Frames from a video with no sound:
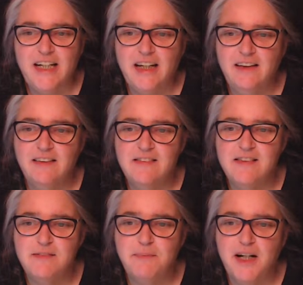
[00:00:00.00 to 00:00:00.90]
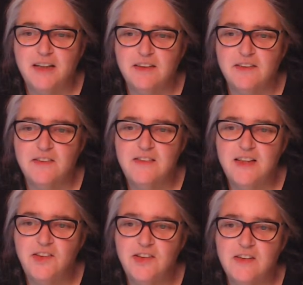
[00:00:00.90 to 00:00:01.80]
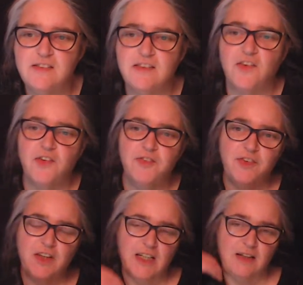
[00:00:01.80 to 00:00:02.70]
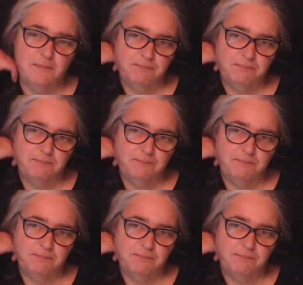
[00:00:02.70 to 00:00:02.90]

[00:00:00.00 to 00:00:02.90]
and this is Practical Stitches. So hopefully